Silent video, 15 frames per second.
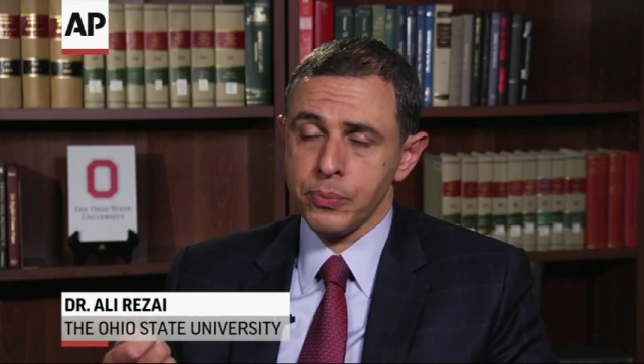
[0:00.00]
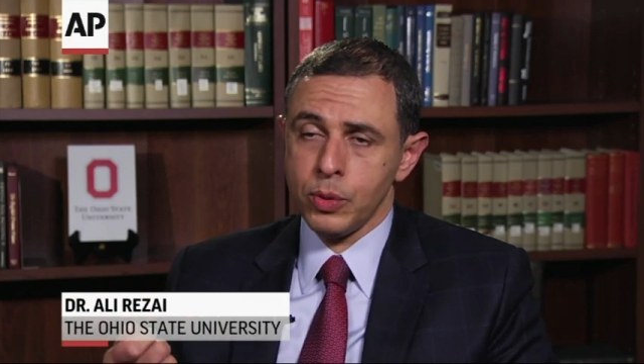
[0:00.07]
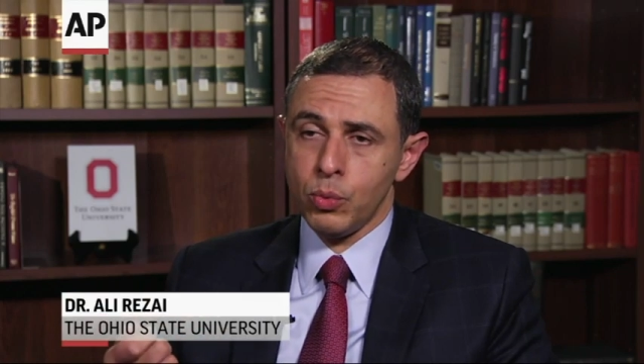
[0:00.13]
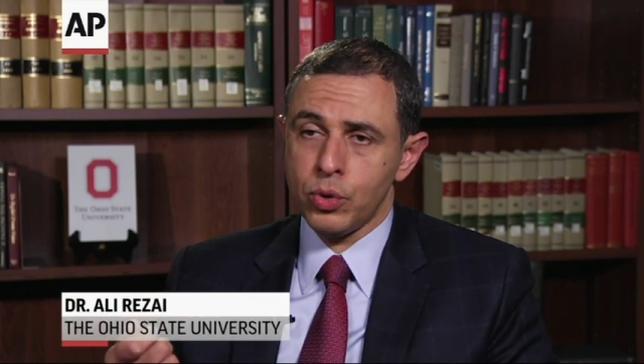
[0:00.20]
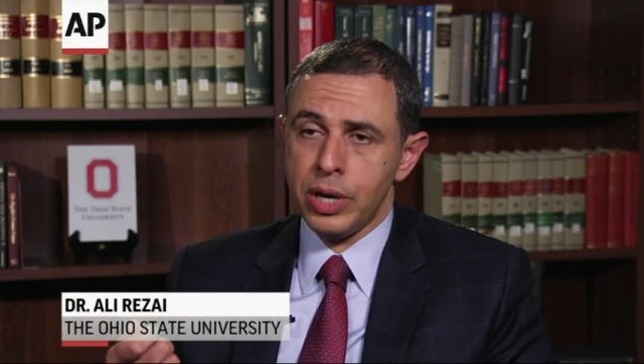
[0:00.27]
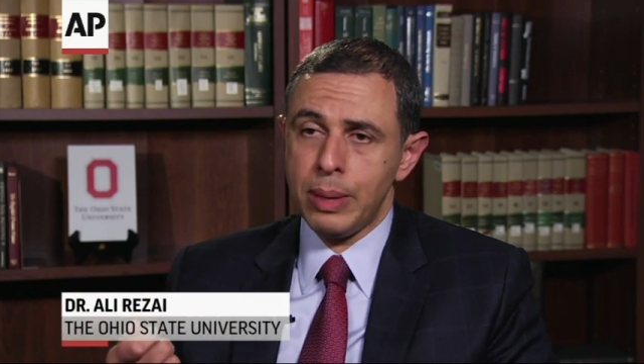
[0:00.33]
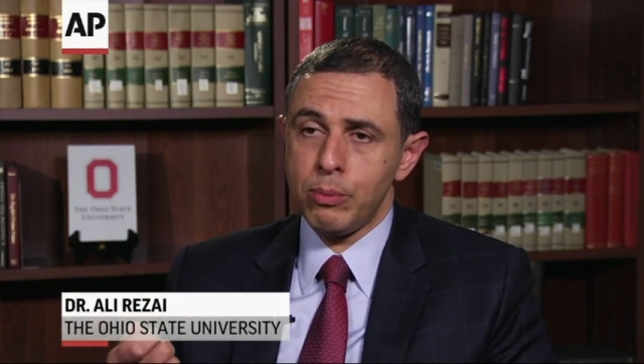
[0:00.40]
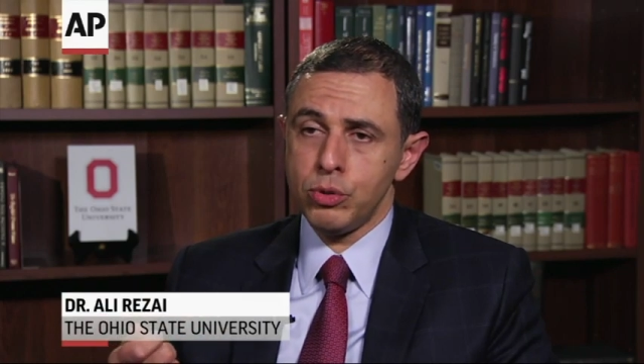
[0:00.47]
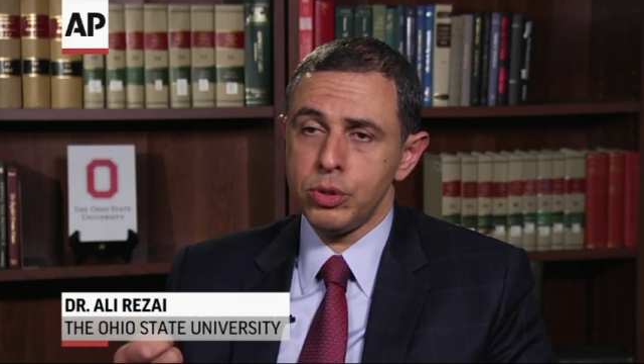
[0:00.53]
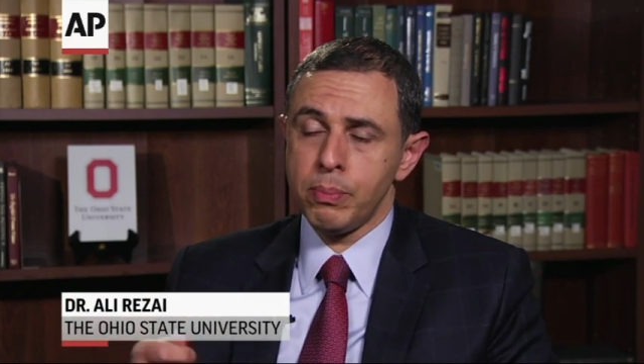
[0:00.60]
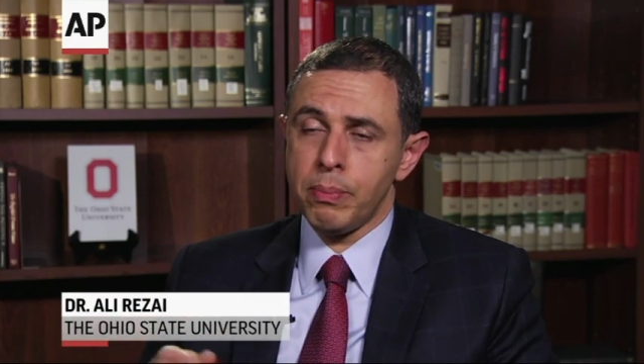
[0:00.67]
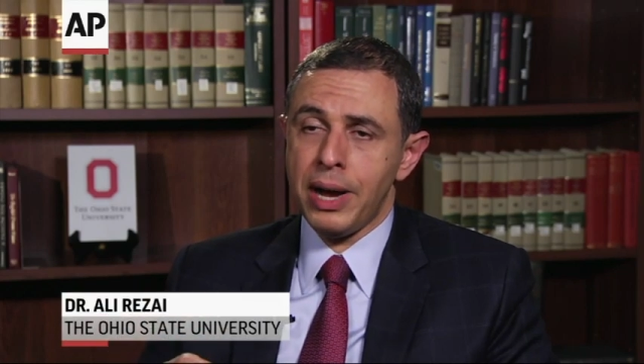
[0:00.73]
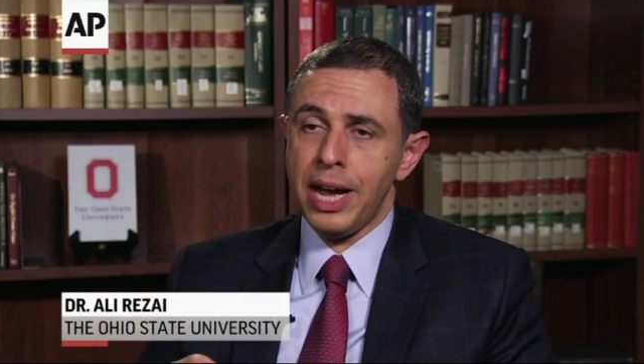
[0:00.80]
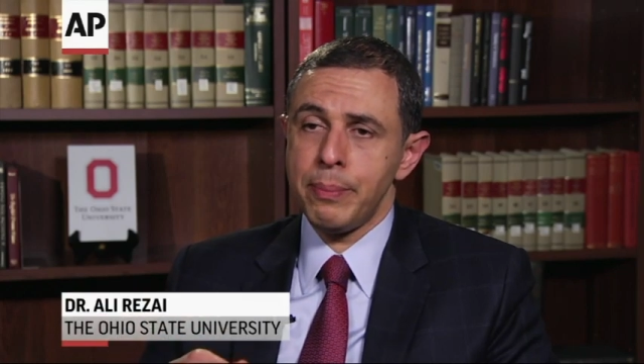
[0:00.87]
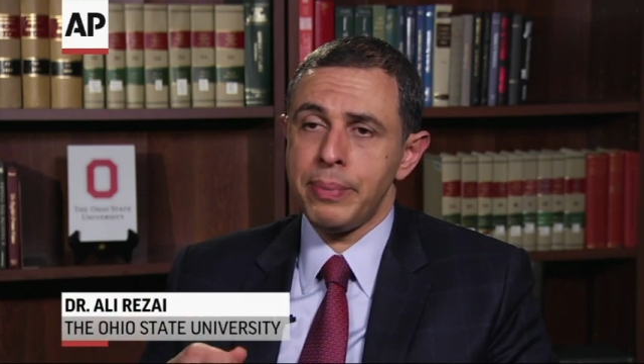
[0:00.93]
we're able to
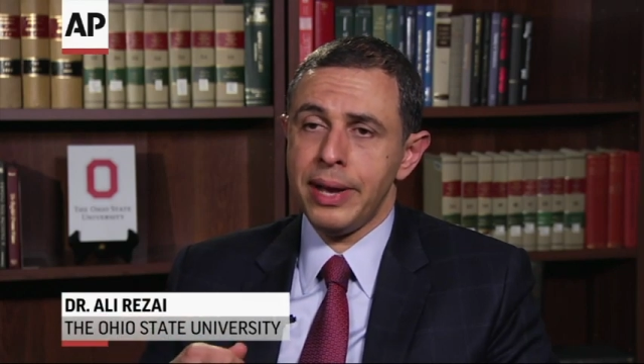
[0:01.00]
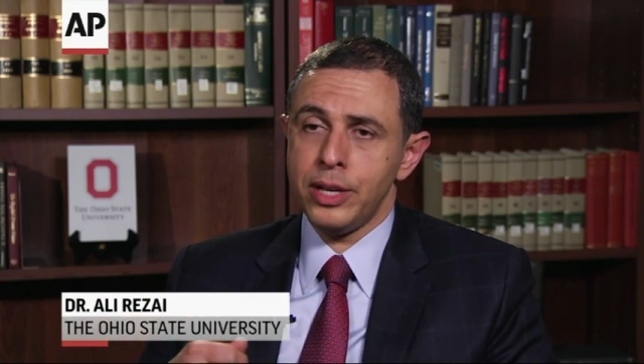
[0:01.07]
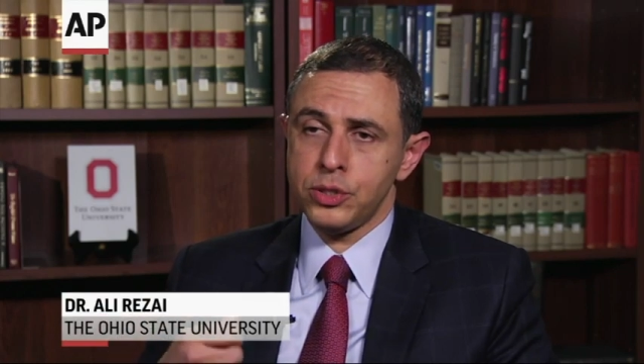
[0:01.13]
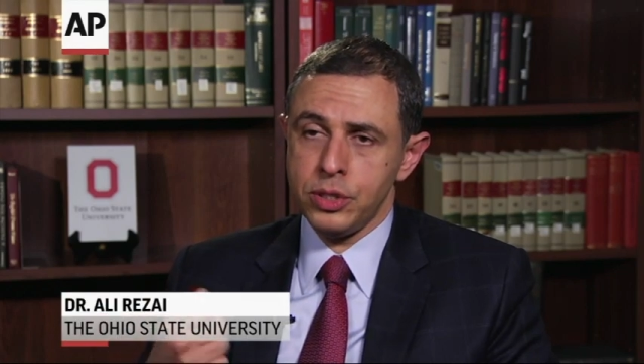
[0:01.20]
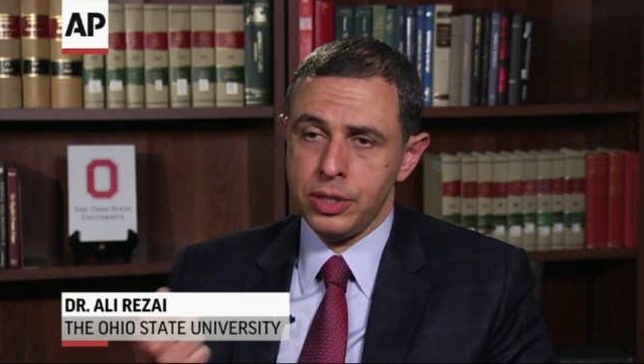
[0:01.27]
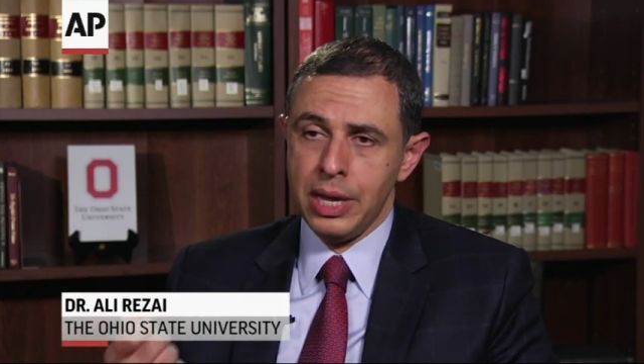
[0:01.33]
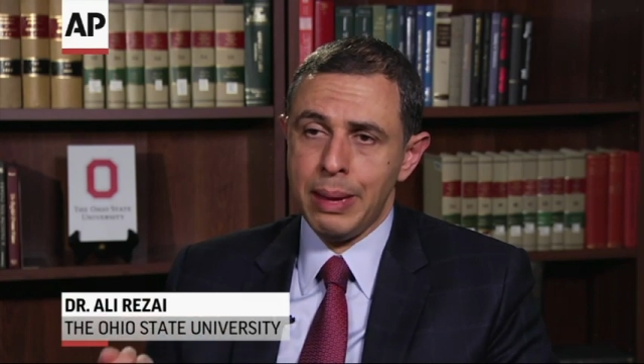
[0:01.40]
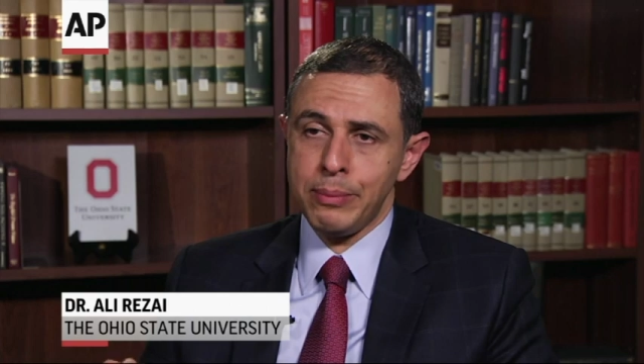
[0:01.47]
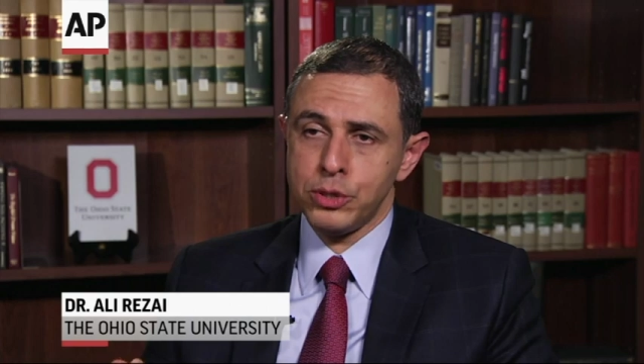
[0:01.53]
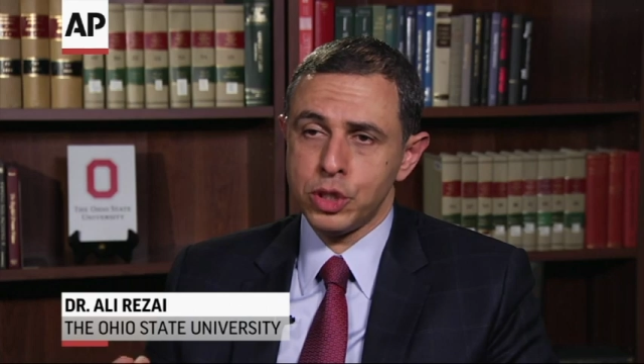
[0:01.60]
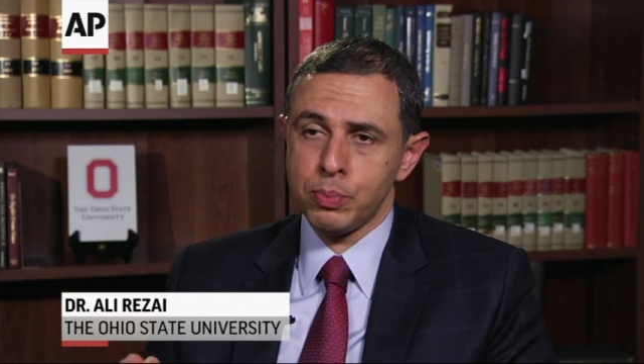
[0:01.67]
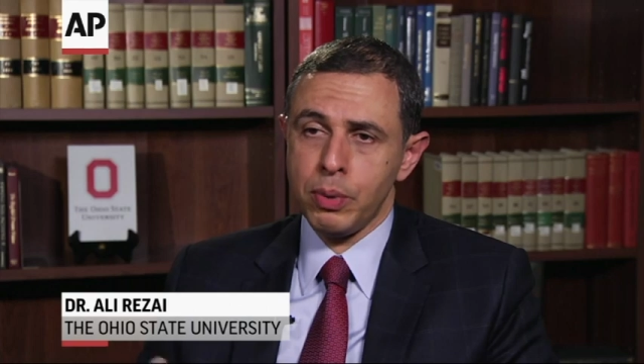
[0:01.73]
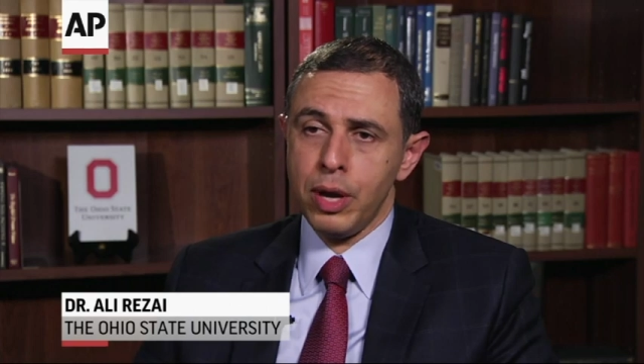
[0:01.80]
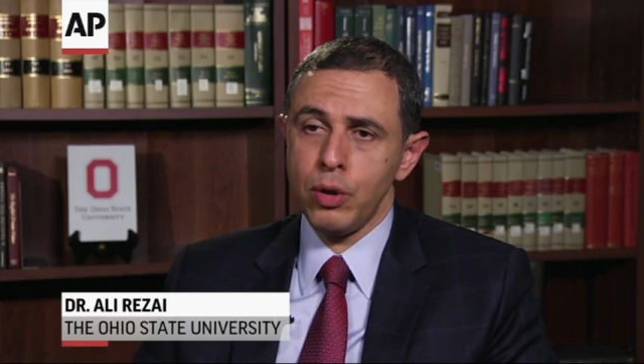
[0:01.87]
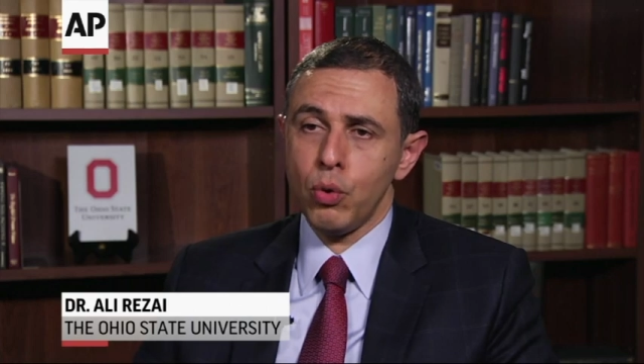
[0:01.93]
bypass the damaged
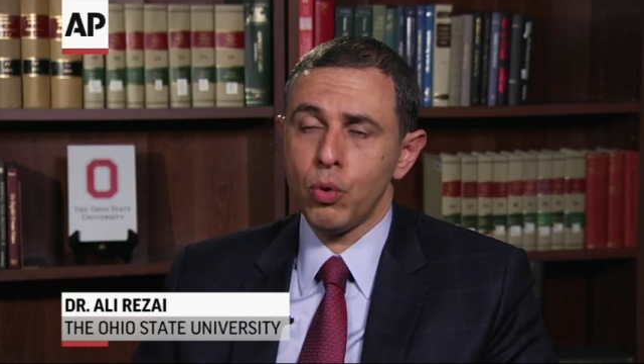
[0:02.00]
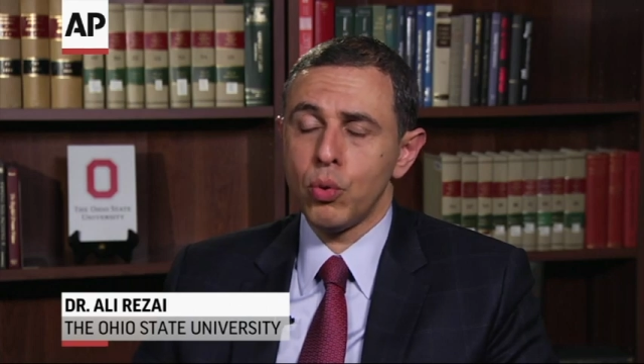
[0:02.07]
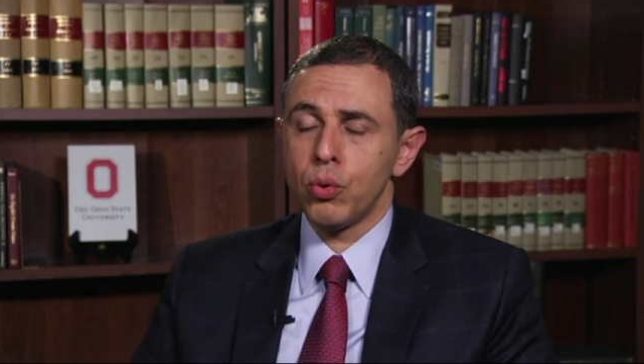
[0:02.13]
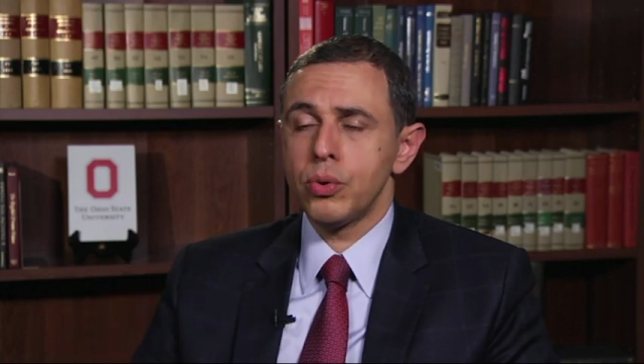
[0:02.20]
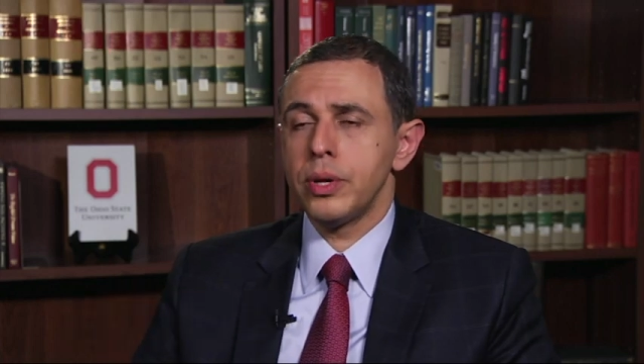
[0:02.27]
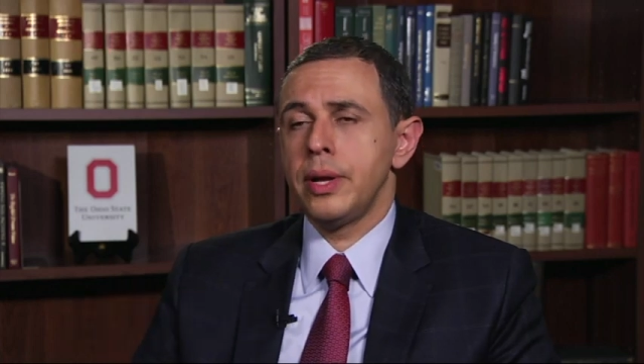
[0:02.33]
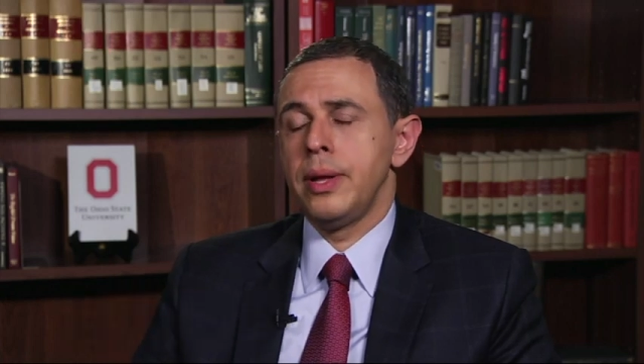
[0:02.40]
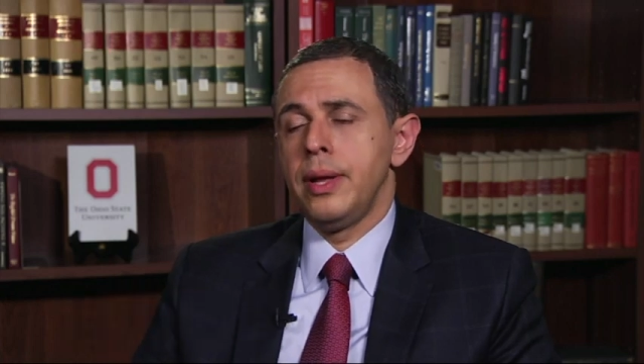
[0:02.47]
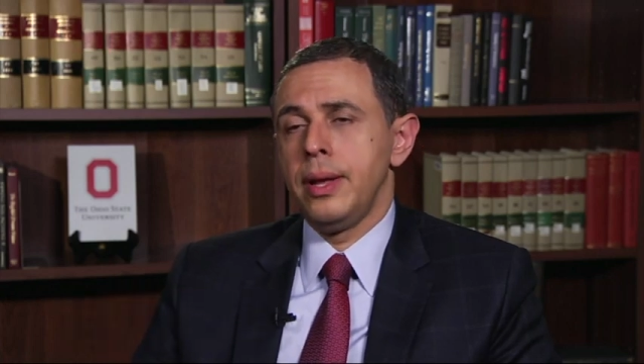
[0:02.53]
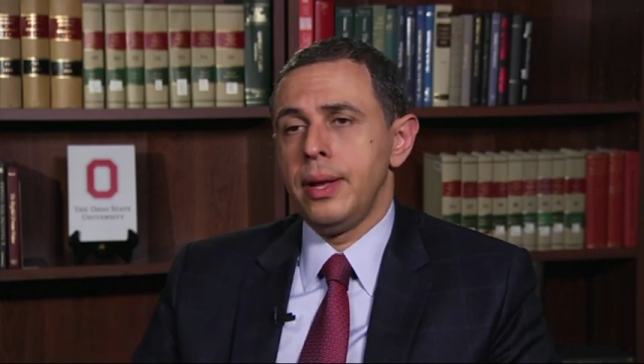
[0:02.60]
spinal cord